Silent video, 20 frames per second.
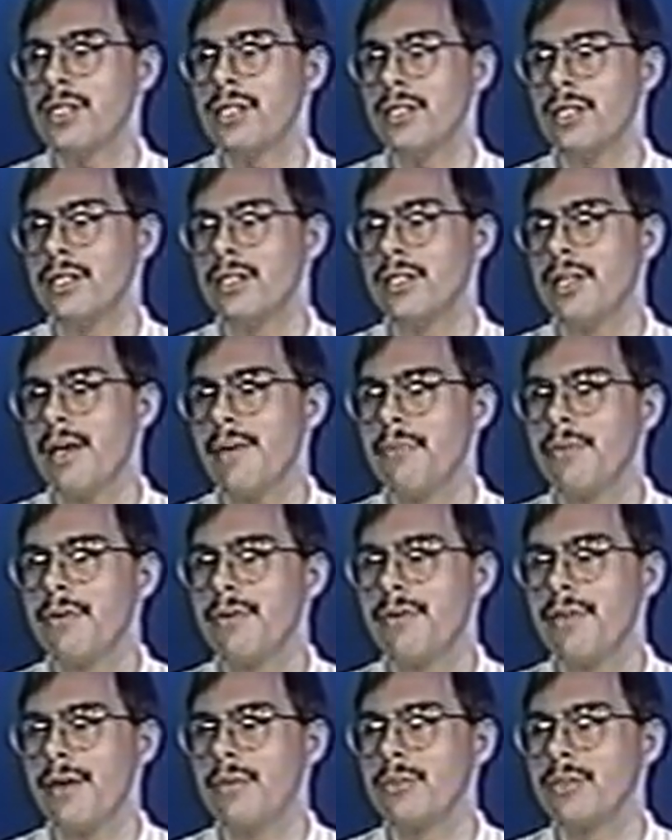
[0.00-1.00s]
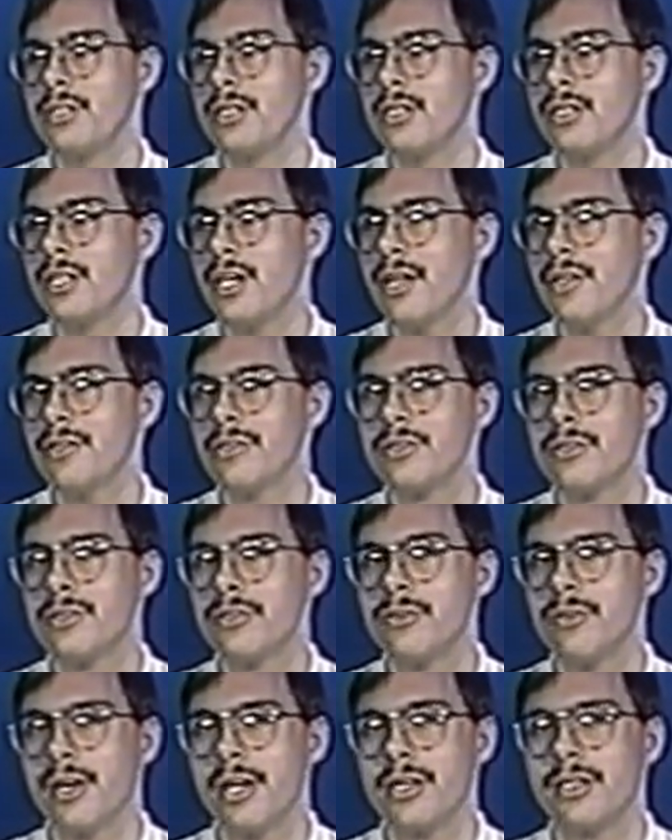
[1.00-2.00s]
recent example of that was the
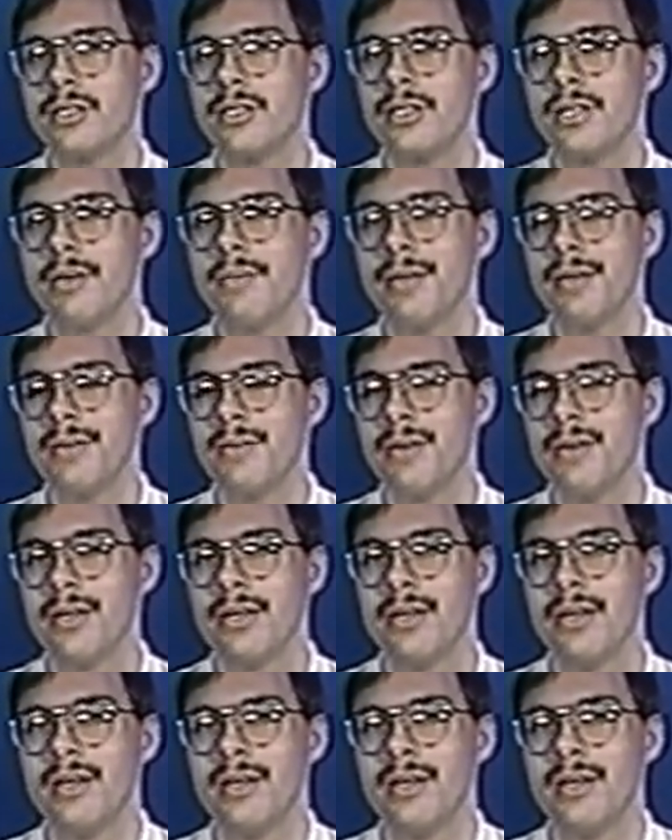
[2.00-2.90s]
Challenger tragedy. I mean,